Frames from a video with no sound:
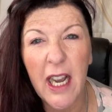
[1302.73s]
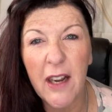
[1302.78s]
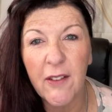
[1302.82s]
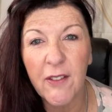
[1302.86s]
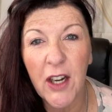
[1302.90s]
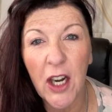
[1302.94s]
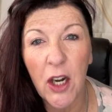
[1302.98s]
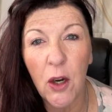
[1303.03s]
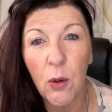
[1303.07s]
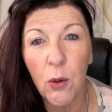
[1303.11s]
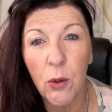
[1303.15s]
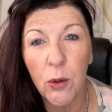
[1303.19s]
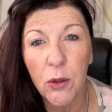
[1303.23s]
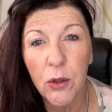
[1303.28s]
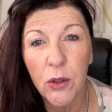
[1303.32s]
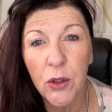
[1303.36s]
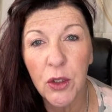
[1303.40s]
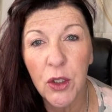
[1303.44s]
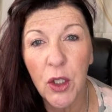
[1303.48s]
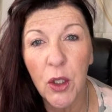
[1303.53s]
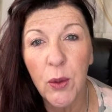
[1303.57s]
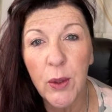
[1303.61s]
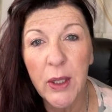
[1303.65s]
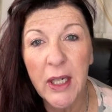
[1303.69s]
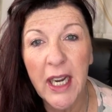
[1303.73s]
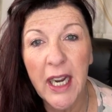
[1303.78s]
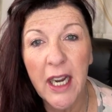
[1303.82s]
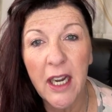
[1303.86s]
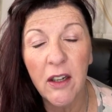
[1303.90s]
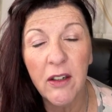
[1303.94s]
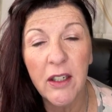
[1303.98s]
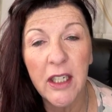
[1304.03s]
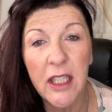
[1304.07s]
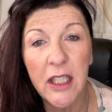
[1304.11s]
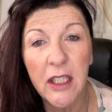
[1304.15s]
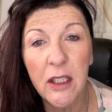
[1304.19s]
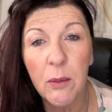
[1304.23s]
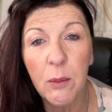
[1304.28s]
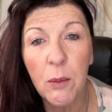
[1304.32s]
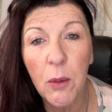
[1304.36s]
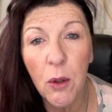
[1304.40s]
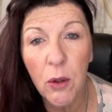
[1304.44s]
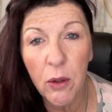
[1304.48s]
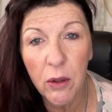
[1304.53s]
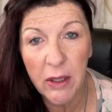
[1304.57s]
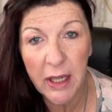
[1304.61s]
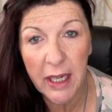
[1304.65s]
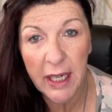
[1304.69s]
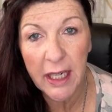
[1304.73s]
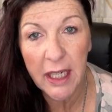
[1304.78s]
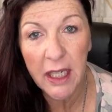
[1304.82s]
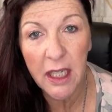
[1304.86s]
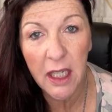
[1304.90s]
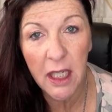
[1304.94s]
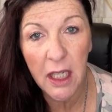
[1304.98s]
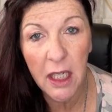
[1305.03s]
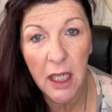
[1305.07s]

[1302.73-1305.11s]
got orders going out in the morning.